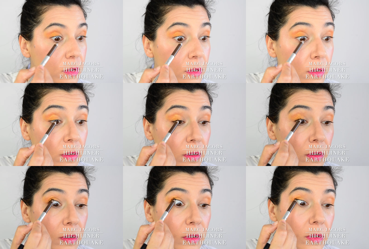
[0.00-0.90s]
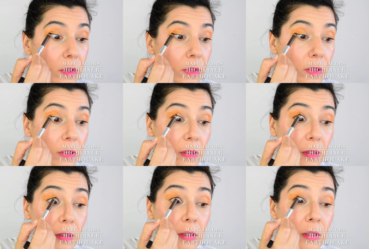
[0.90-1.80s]

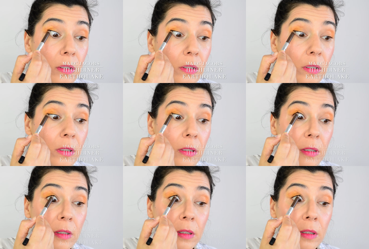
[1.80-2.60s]
[no speech]